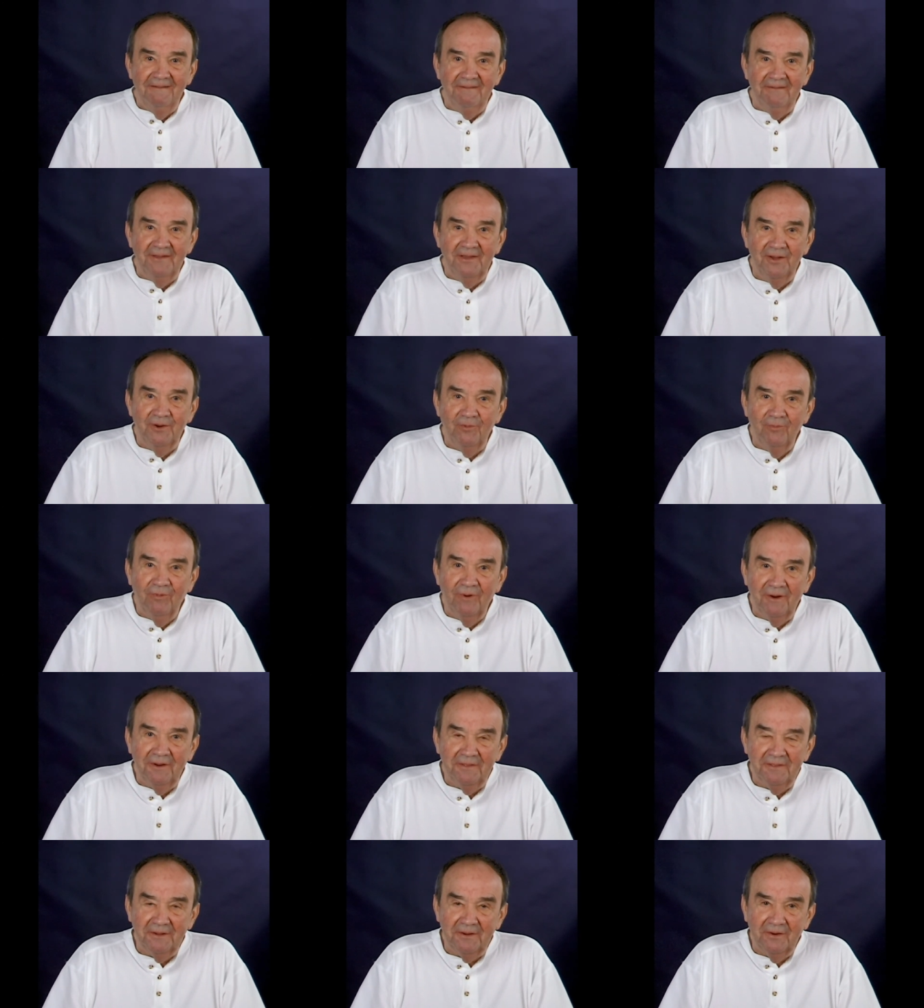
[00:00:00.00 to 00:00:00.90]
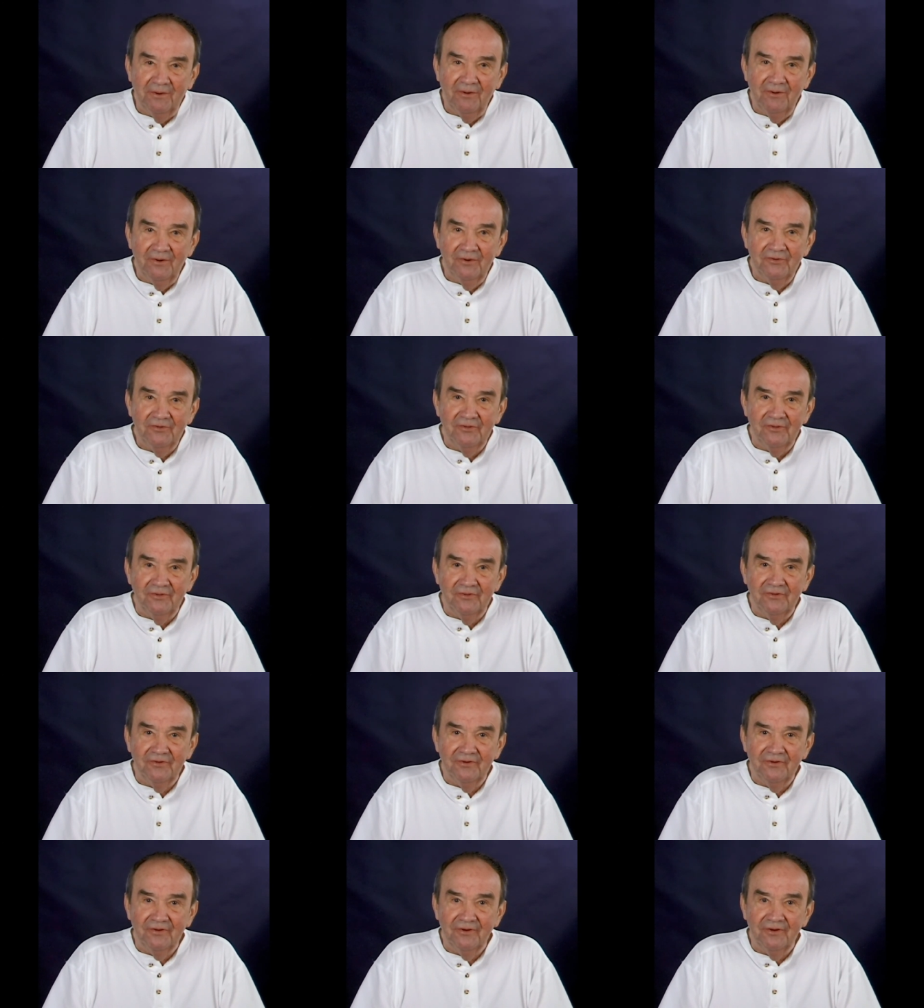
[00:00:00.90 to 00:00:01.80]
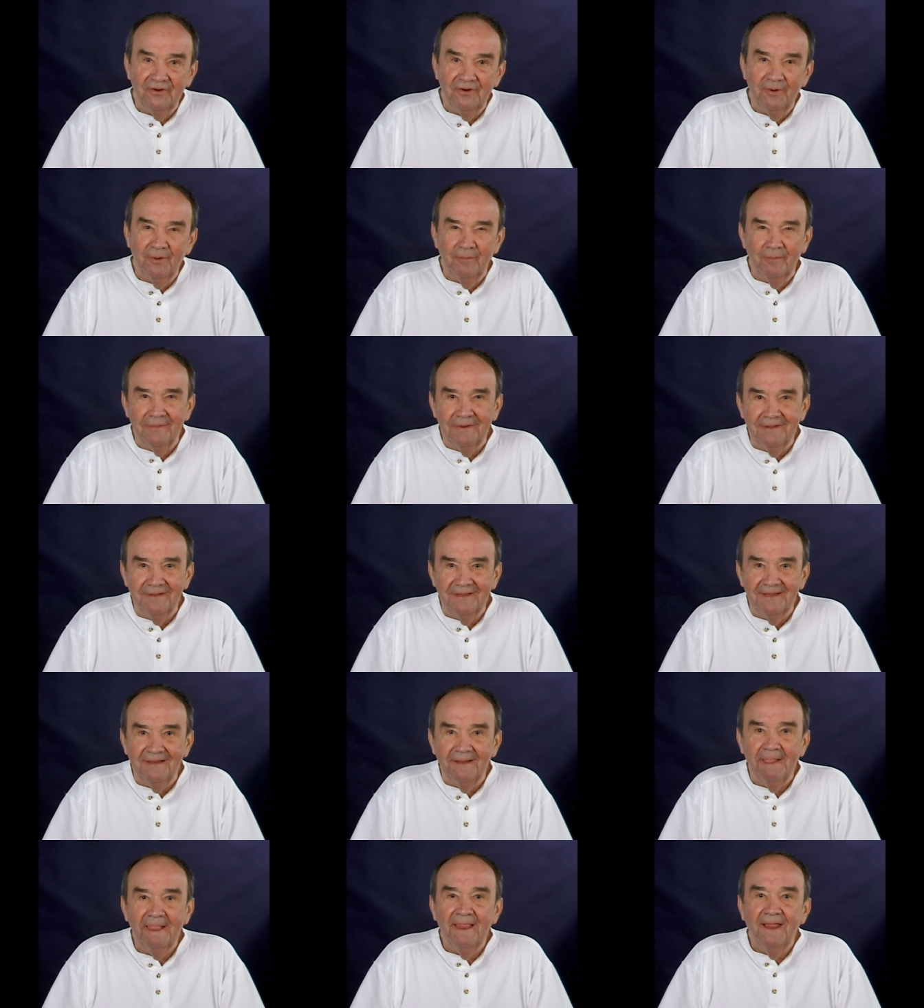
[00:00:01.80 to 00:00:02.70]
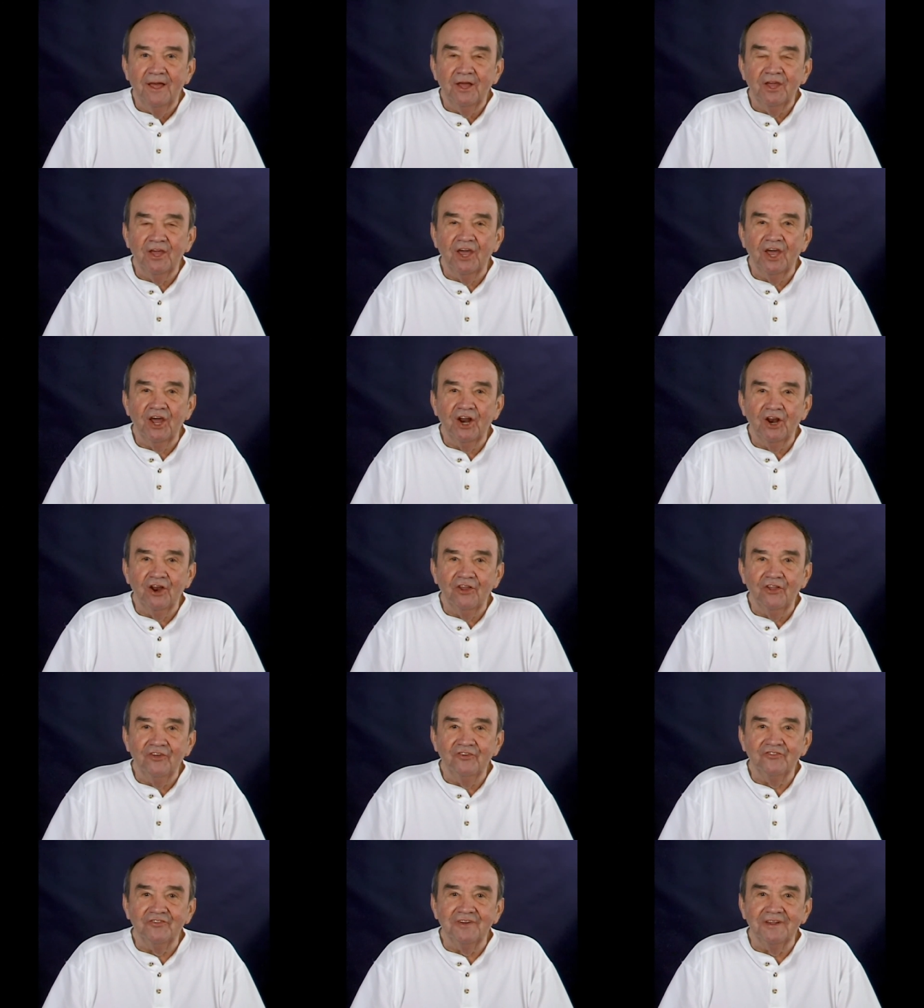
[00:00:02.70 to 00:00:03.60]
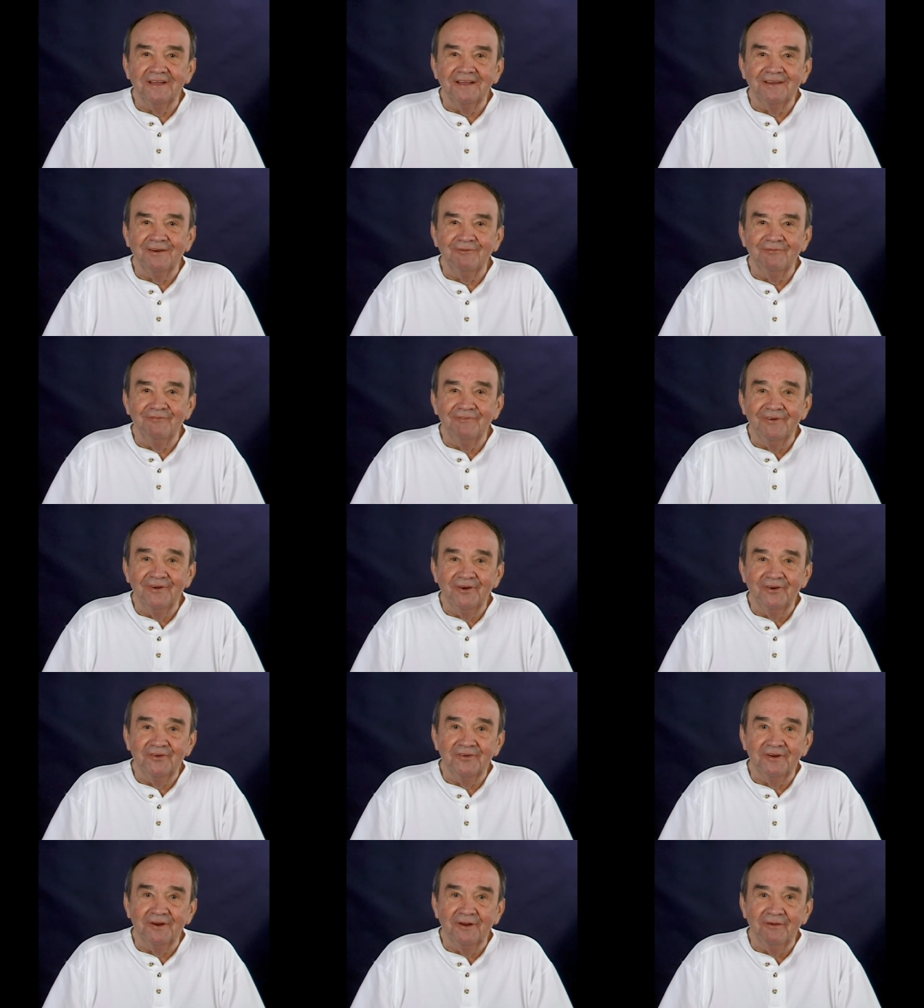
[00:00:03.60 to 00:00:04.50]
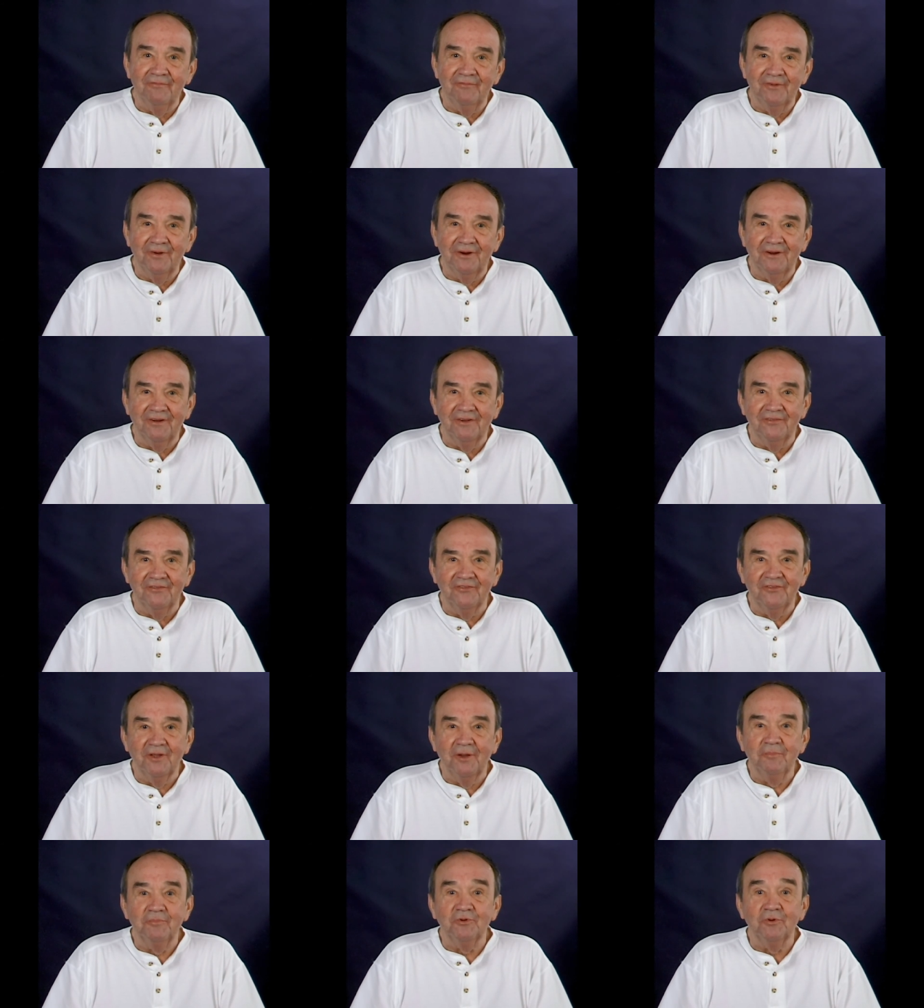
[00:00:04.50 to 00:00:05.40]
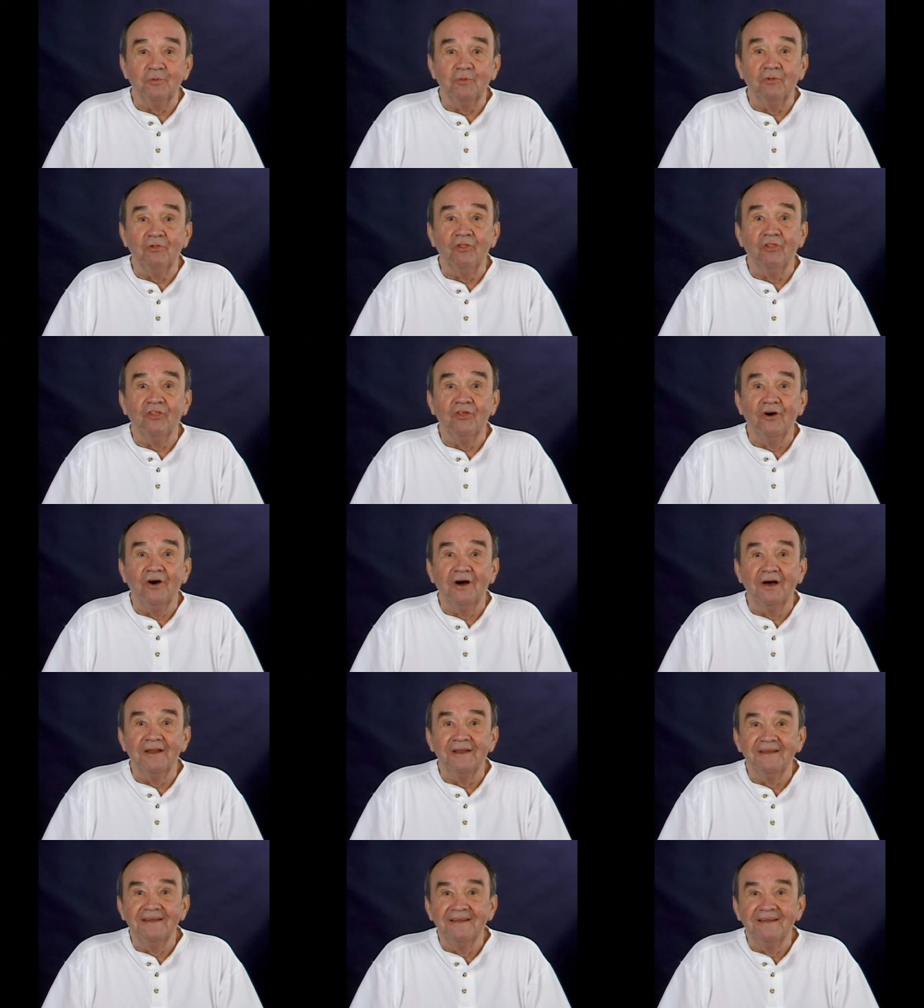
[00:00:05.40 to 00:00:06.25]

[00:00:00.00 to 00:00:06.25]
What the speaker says: in what in the Course is termed a catalytic conversion of your conceptual thought